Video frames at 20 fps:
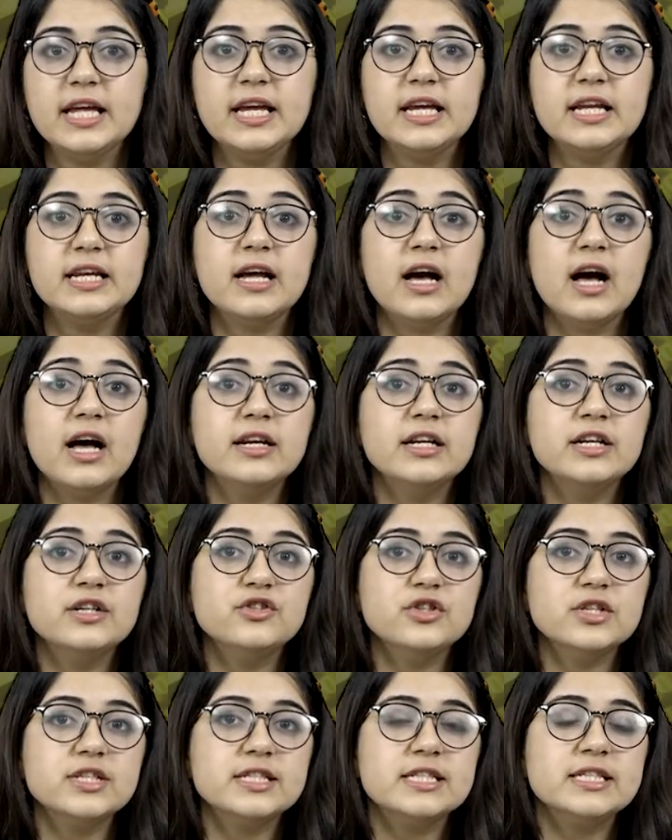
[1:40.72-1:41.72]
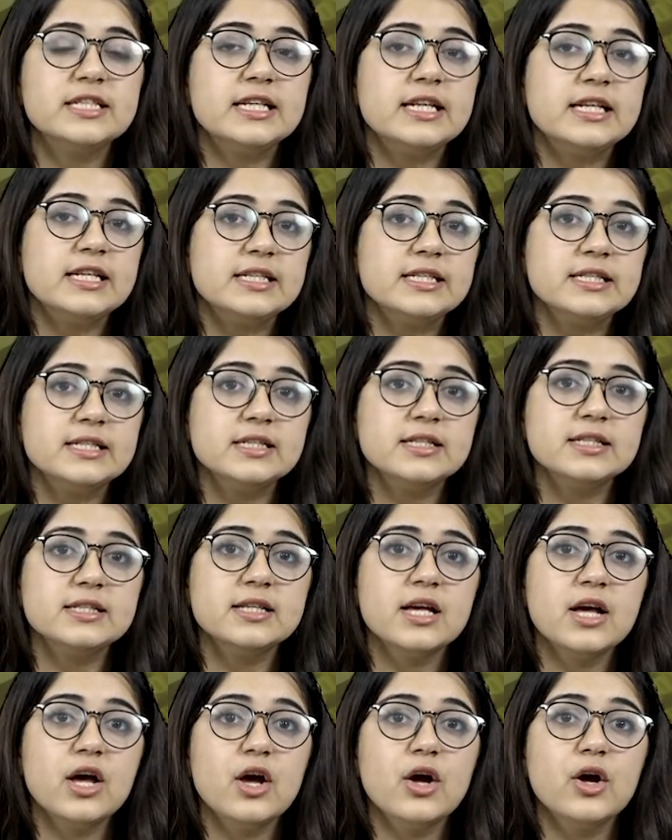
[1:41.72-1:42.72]
In unadjusted
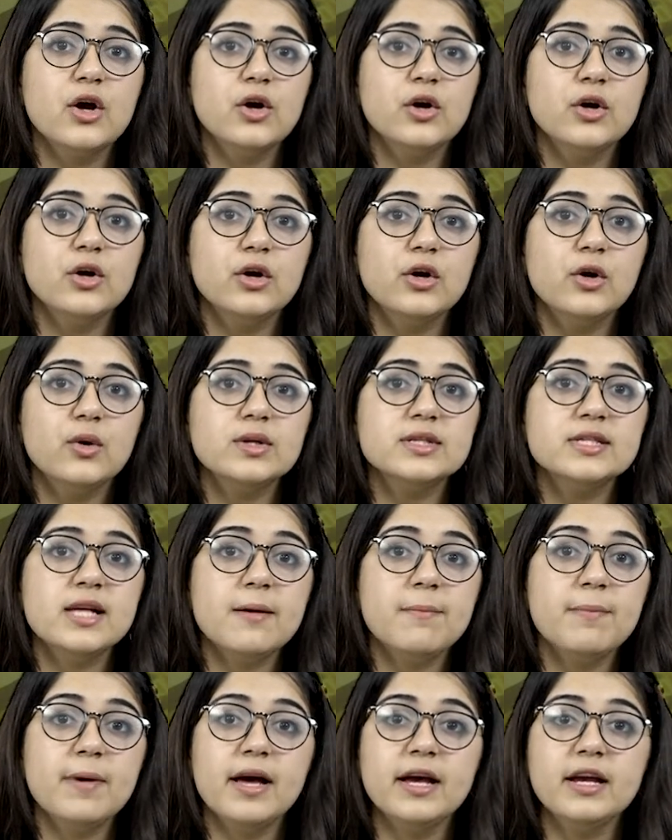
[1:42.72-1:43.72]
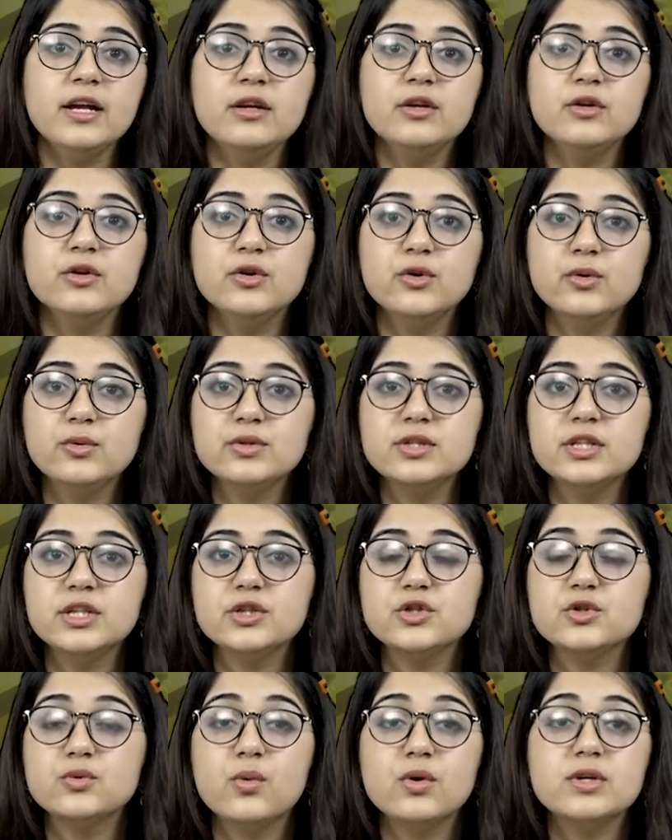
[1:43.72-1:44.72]
analysis, clozapine
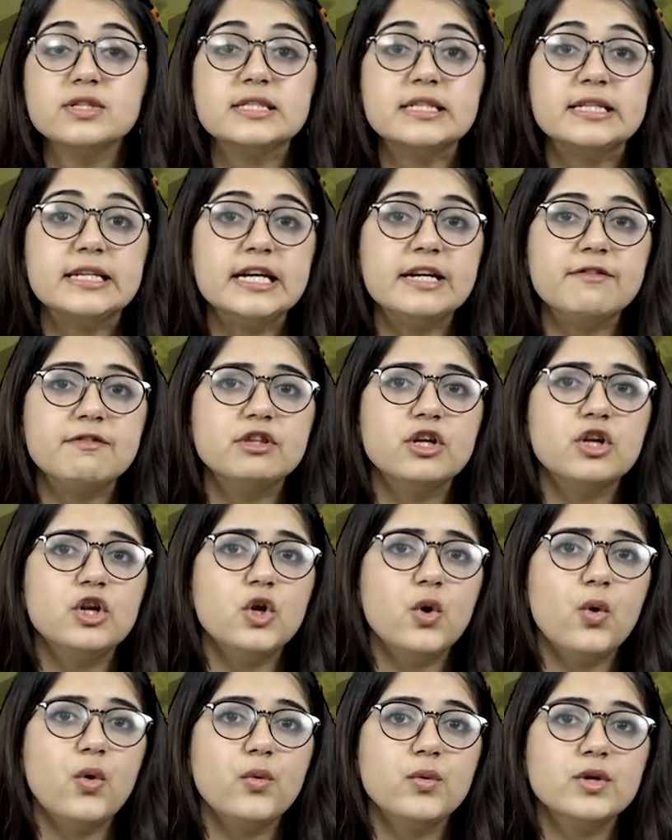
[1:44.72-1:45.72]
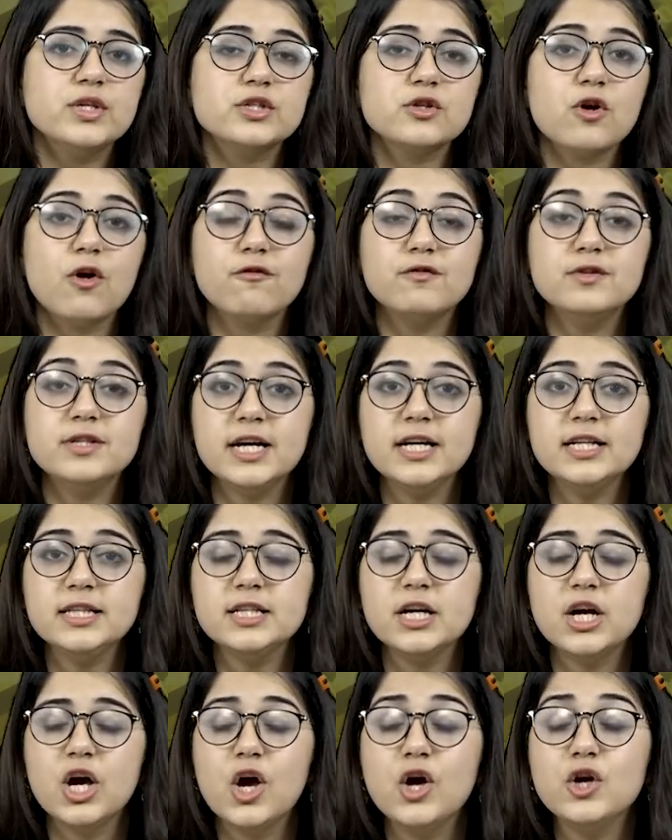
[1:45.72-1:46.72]
usage was linked with a lower risk of
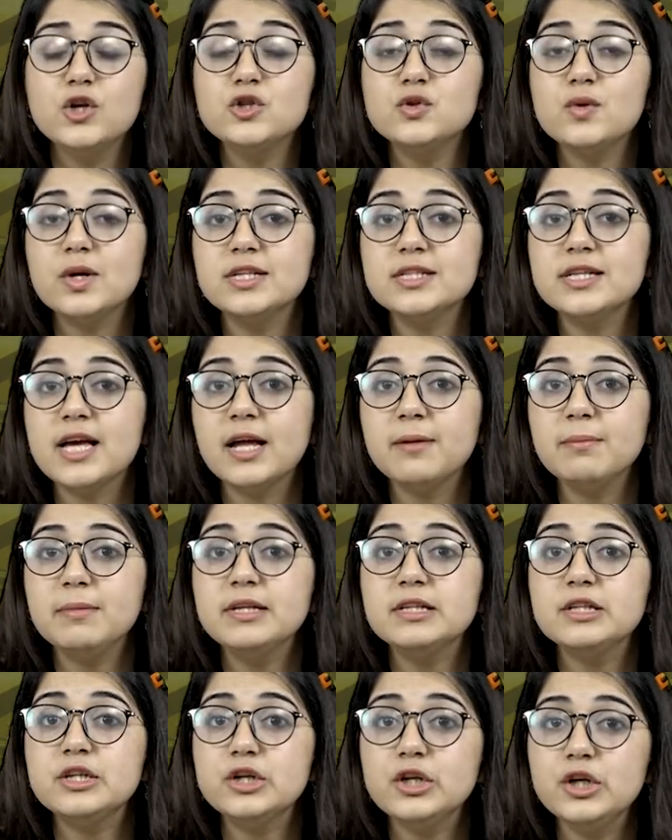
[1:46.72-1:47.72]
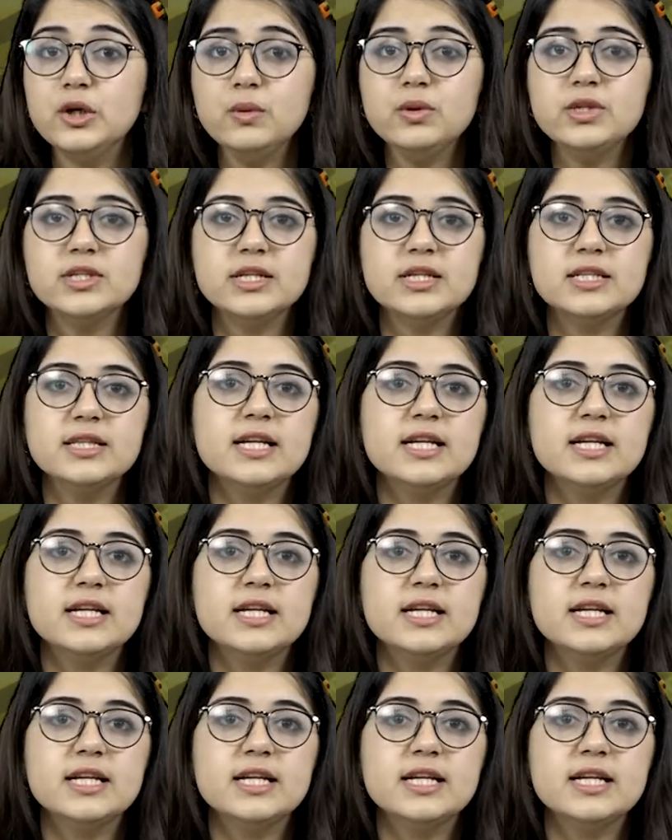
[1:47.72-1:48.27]
death, so it can be concluded